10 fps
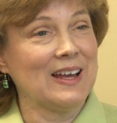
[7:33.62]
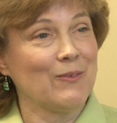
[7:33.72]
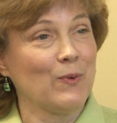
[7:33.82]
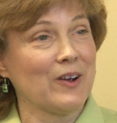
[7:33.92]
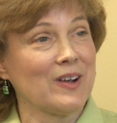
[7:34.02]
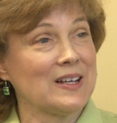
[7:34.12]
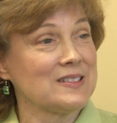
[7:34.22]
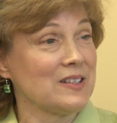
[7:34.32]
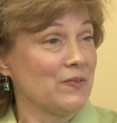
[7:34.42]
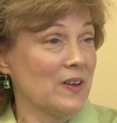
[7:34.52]

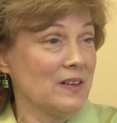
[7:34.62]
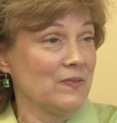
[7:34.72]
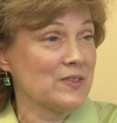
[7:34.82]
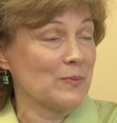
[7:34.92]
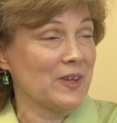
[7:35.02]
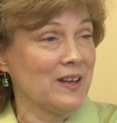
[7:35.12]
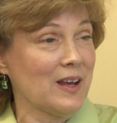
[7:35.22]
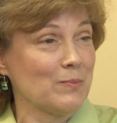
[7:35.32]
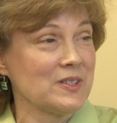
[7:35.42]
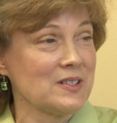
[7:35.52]
Whereas if, if something
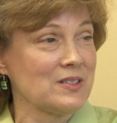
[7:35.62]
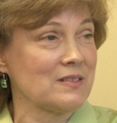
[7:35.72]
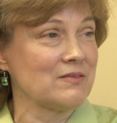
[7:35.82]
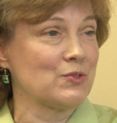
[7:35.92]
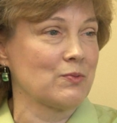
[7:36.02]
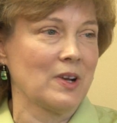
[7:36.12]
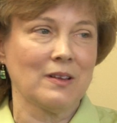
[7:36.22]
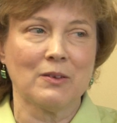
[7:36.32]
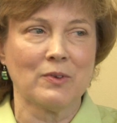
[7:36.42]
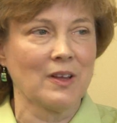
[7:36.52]
happens
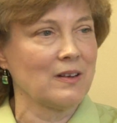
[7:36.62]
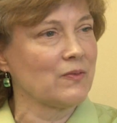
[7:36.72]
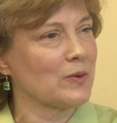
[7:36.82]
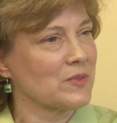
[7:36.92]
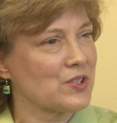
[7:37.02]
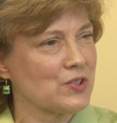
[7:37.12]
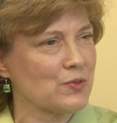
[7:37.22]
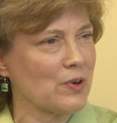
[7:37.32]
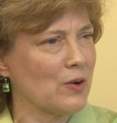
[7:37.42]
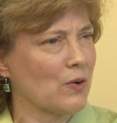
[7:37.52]
directly related from a
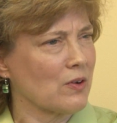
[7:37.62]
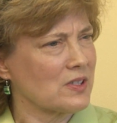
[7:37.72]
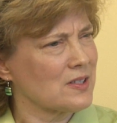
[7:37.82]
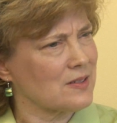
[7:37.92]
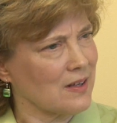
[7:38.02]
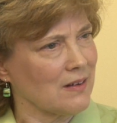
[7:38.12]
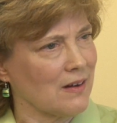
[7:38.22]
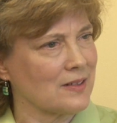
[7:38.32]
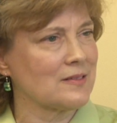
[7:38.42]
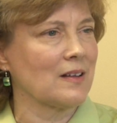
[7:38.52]
stroke or a sudden
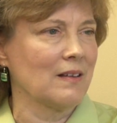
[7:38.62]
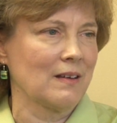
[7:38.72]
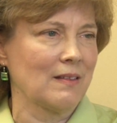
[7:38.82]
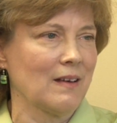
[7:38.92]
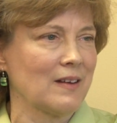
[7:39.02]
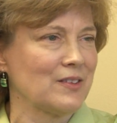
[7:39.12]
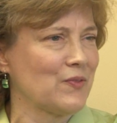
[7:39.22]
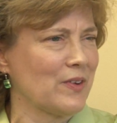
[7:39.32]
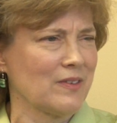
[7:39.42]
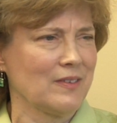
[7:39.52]
onset like that,
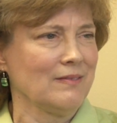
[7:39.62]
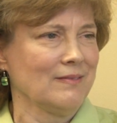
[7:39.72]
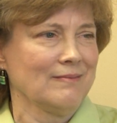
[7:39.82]
it's very,